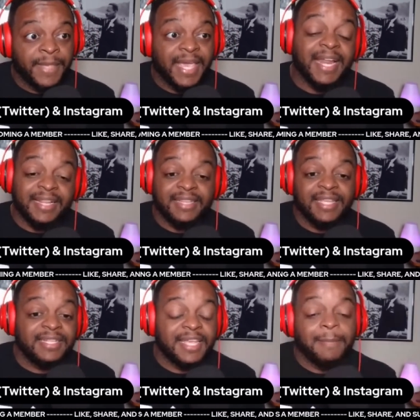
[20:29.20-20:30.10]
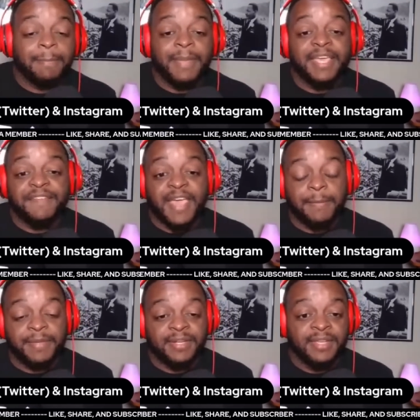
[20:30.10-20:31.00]
And I think that may have
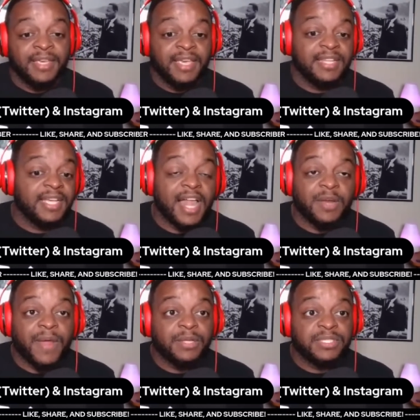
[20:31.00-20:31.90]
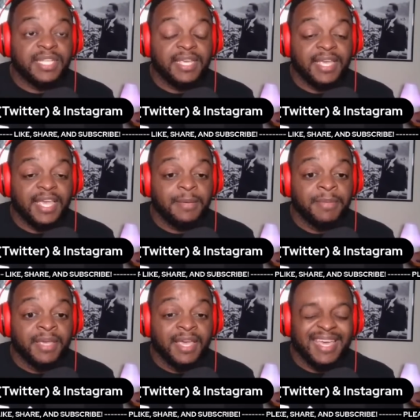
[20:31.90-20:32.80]
happened in the Colorado State game
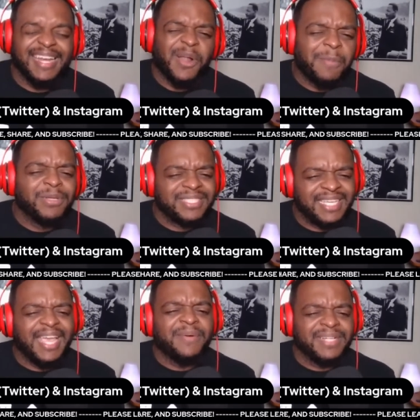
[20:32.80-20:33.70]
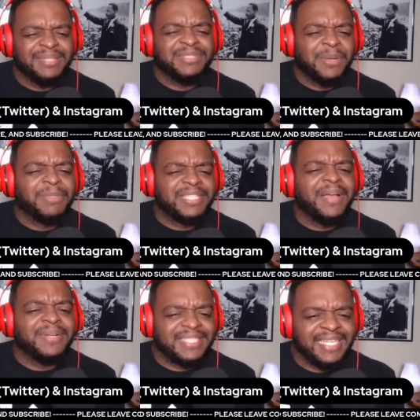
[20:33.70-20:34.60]
and it almost guaranteed it was almost
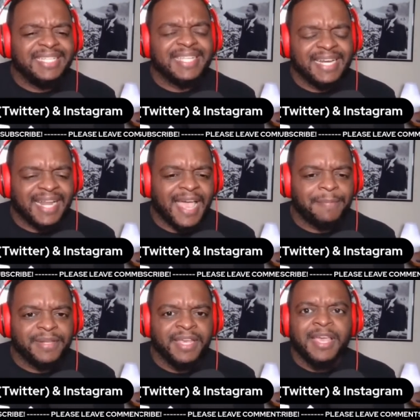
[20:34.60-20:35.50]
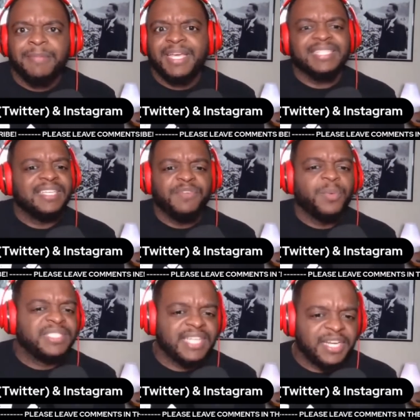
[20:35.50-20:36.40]
guaranteed that it happened because even
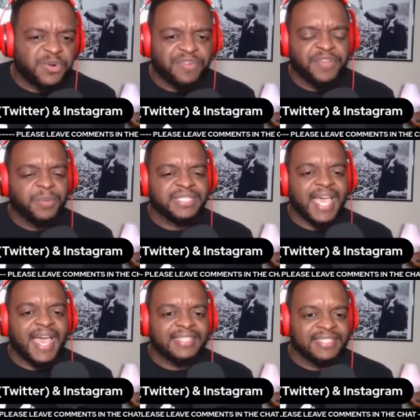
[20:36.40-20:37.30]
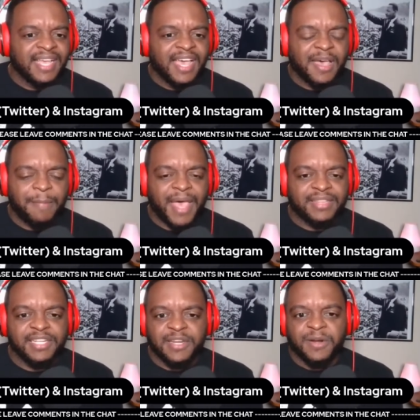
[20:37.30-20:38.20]
when Jay Norvell was asked about
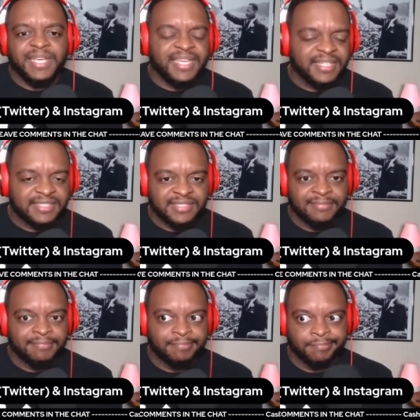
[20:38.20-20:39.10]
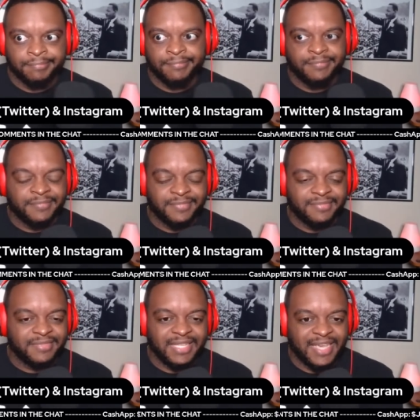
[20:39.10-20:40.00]
the dirty hits,
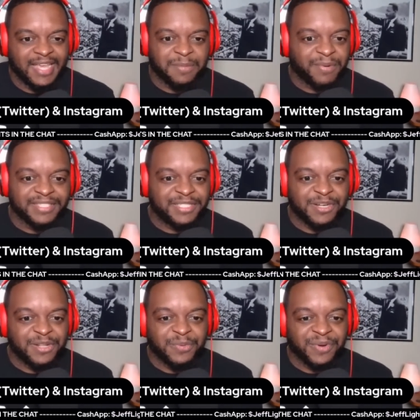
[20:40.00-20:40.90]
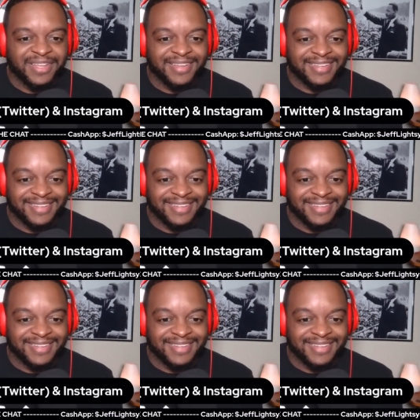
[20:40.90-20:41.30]
kind of brushed it under the rug.